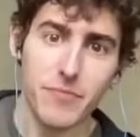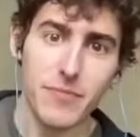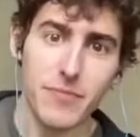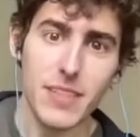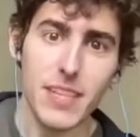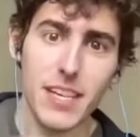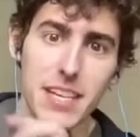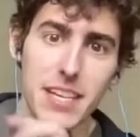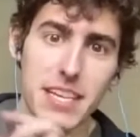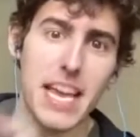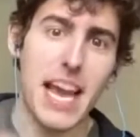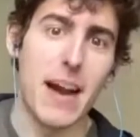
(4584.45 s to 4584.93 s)

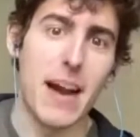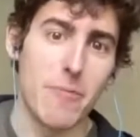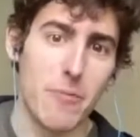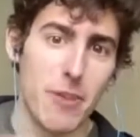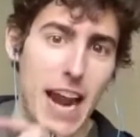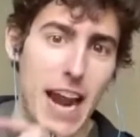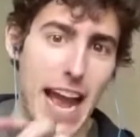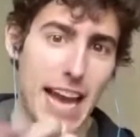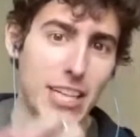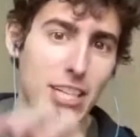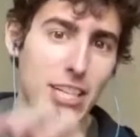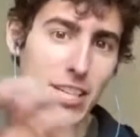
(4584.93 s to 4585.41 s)
Yeah, we're
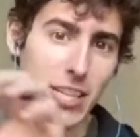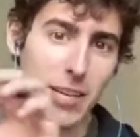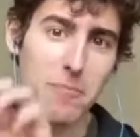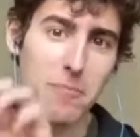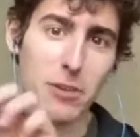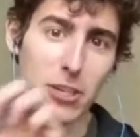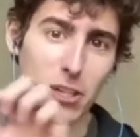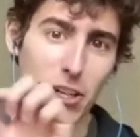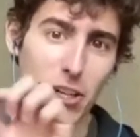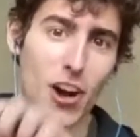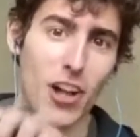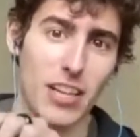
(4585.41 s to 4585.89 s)

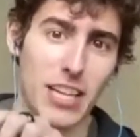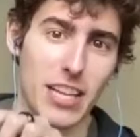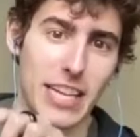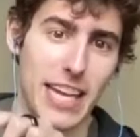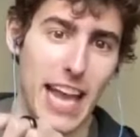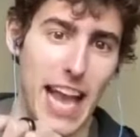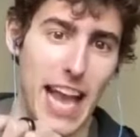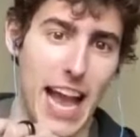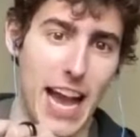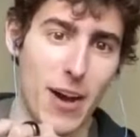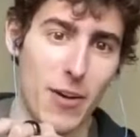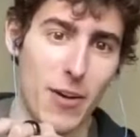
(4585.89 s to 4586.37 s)
calling
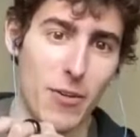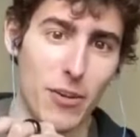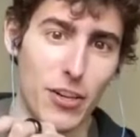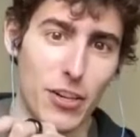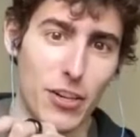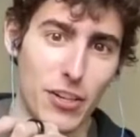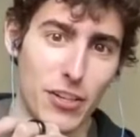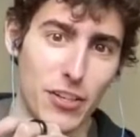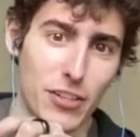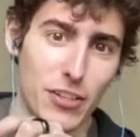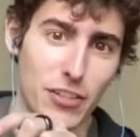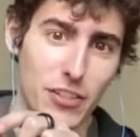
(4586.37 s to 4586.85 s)

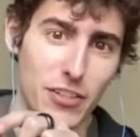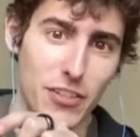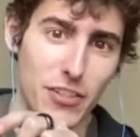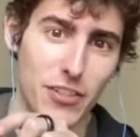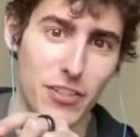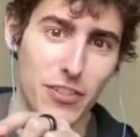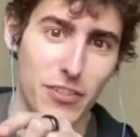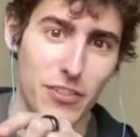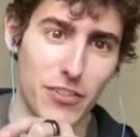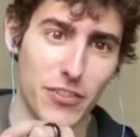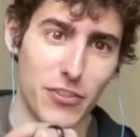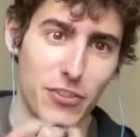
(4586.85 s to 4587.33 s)
our
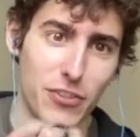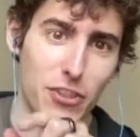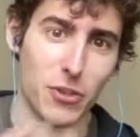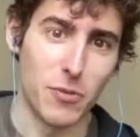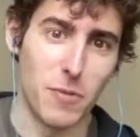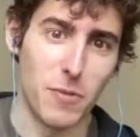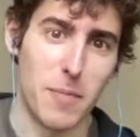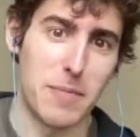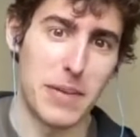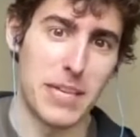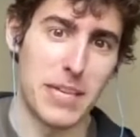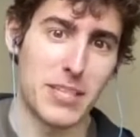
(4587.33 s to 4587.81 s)

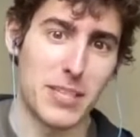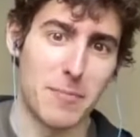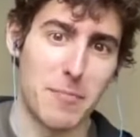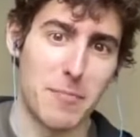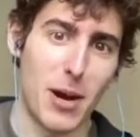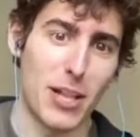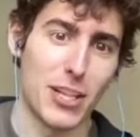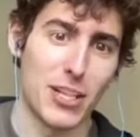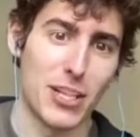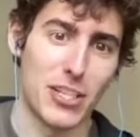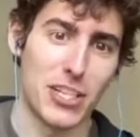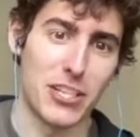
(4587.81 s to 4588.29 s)
do
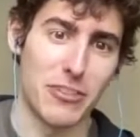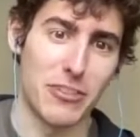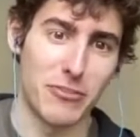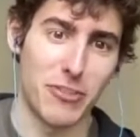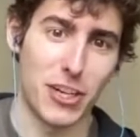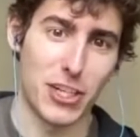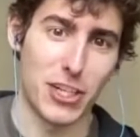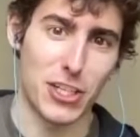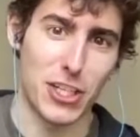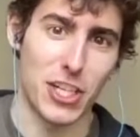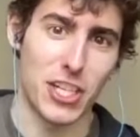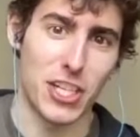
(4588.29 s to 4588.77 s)
epistemology
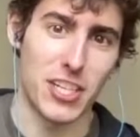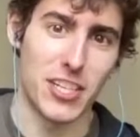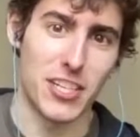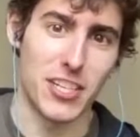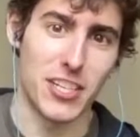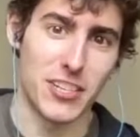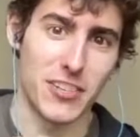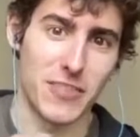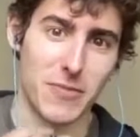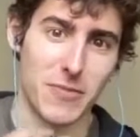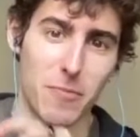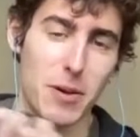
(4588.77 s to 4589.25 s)
function.
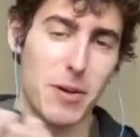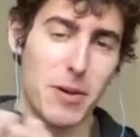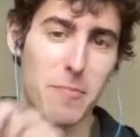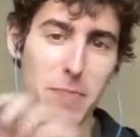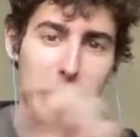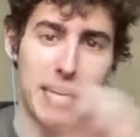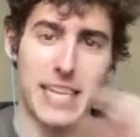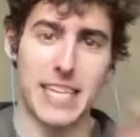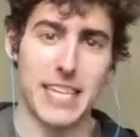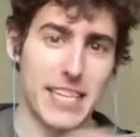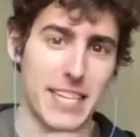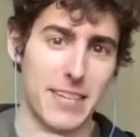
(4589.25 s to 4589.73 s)

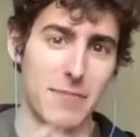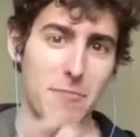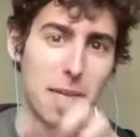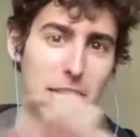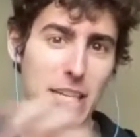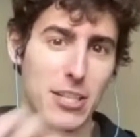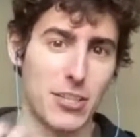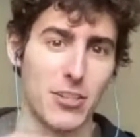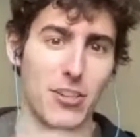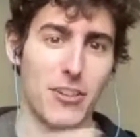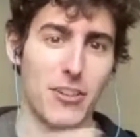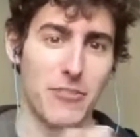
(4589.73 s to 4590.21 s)
We can
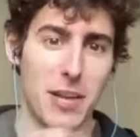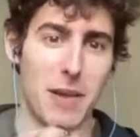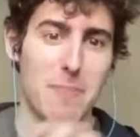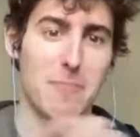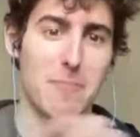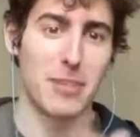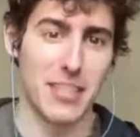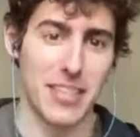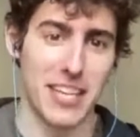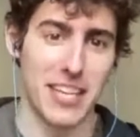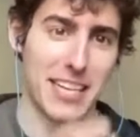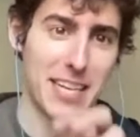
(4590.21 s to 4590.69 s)
sort of double
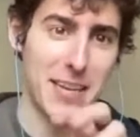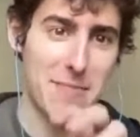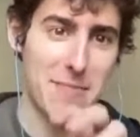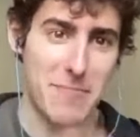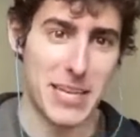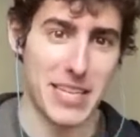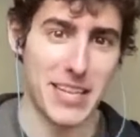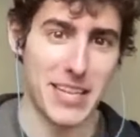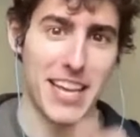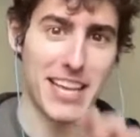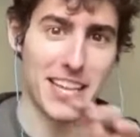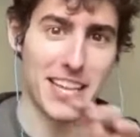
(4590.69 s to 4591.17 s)
click and
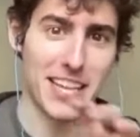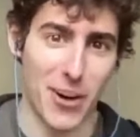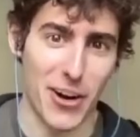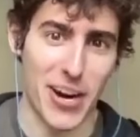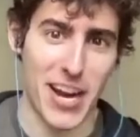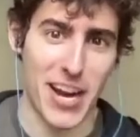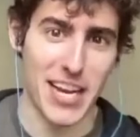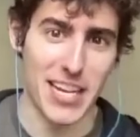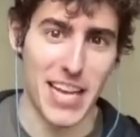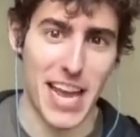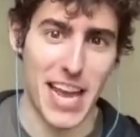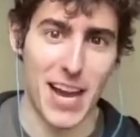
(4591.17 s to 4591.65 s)
be like, all
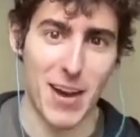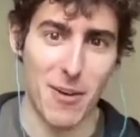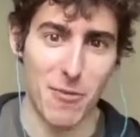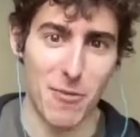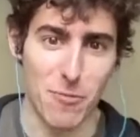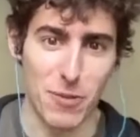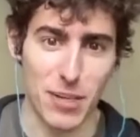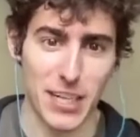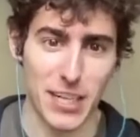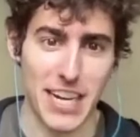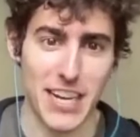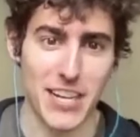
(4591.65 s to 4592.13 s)
right, now
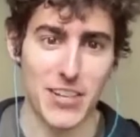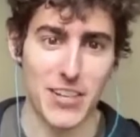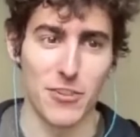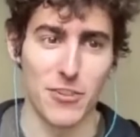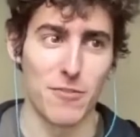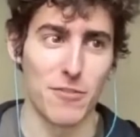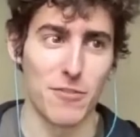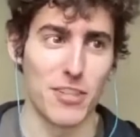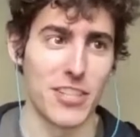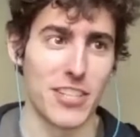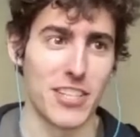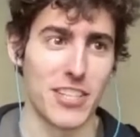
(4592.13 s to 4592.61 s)
we're going to
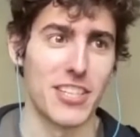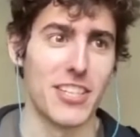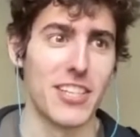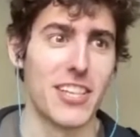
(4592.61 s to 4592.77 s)
do the